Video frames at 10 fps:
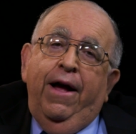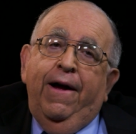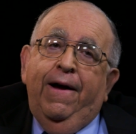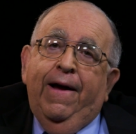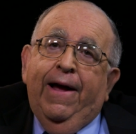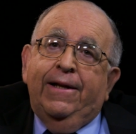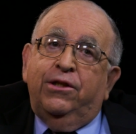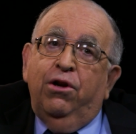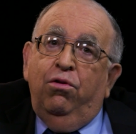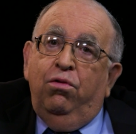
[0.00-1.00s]
And
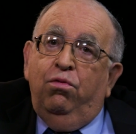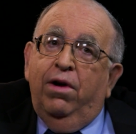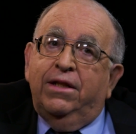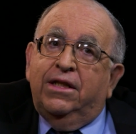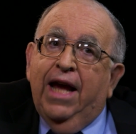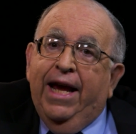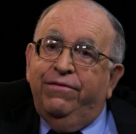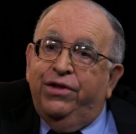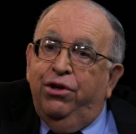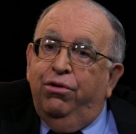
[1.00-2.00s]
so what
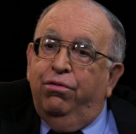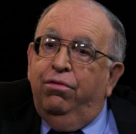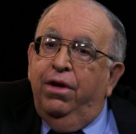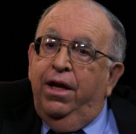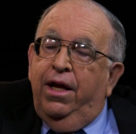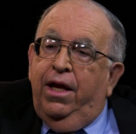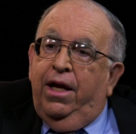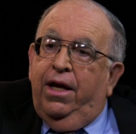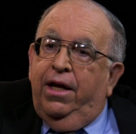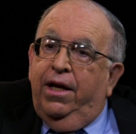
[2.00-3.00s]
saves you
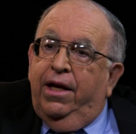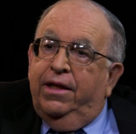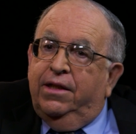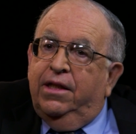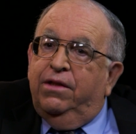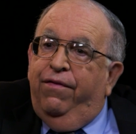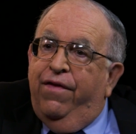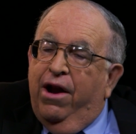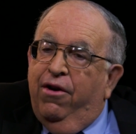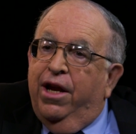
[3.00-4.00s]
is this
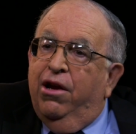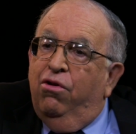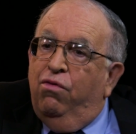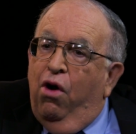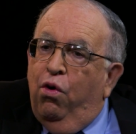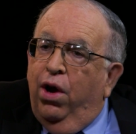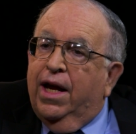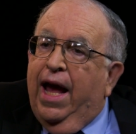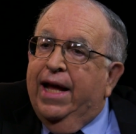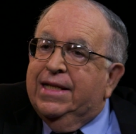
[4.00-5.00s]
very
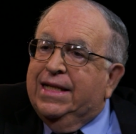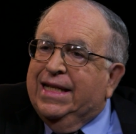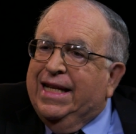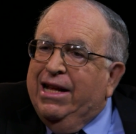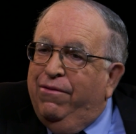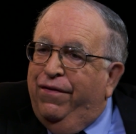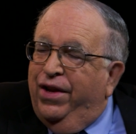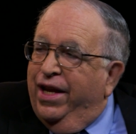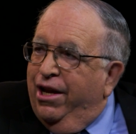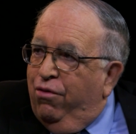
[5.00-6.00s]
heroic and
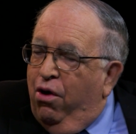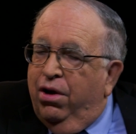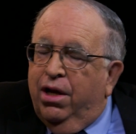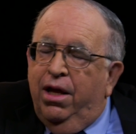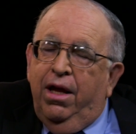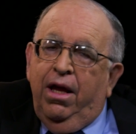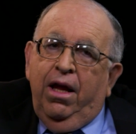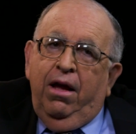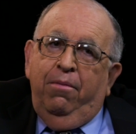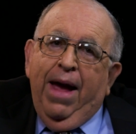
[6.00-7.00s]
skillfully heroic
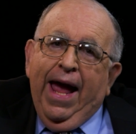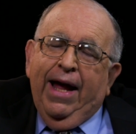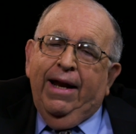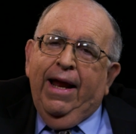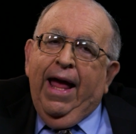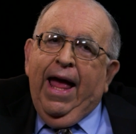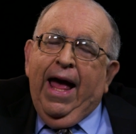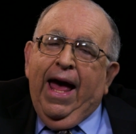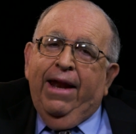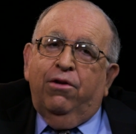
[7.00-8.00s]
man.
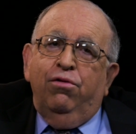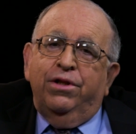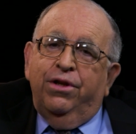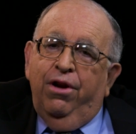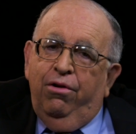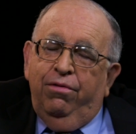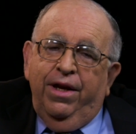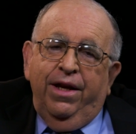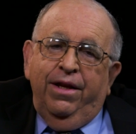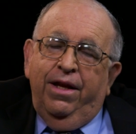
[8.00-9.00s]
And of course, you know,
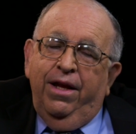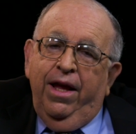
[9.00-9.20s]
the...